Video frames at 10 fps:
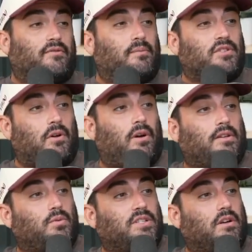the street from Soho
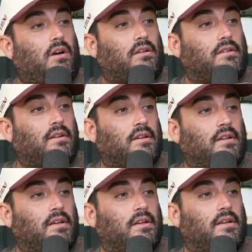House? What's it called?
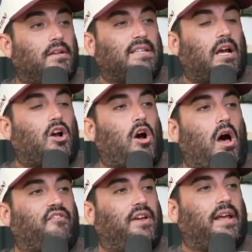It's like a
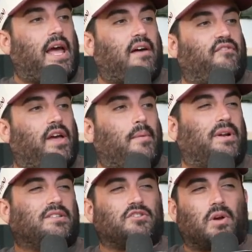coffee cafe,
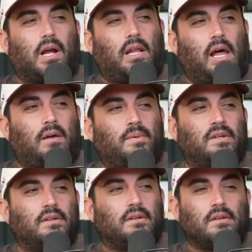but it's also a
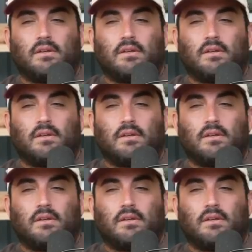club.